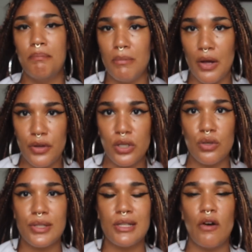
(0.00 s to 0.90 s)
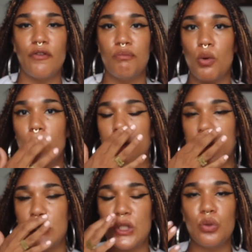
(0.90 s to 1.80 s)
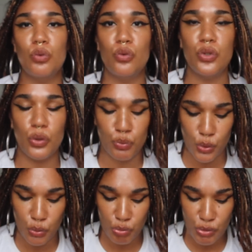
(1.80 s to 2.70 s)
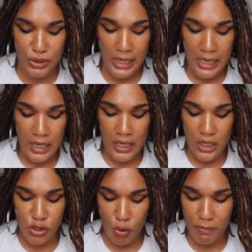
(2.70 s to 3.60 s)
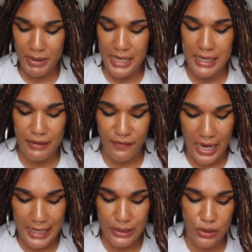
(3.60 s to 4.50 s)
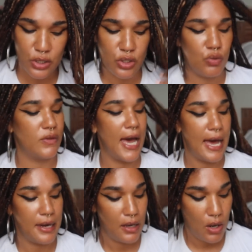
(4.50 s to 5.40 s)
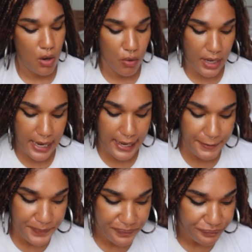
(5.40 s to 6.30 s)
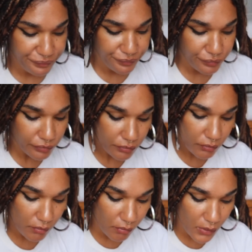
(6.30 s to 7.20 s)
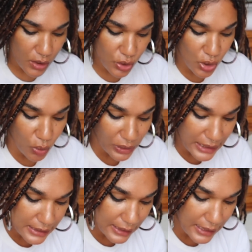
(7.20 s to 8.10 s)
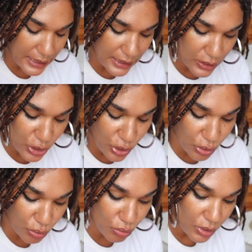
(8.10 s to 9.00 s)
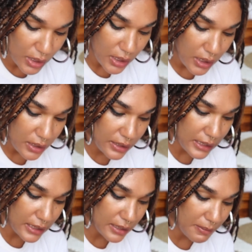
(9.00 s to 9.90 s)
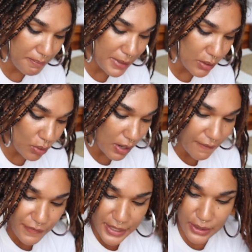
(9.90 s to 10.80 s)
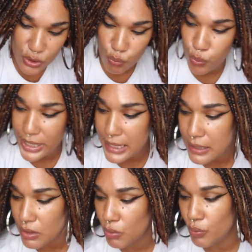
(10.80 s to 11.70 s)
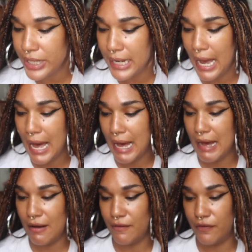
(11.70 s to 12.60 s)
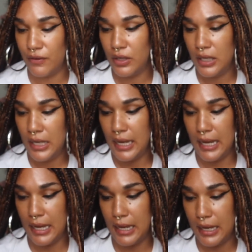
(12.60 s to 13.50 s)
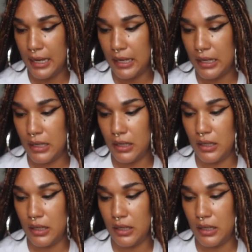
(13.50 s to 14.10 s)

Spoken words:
mother yourself more, soothe your wounds, you're being advised to do that, okay? So let's get into the middle of this week. We have a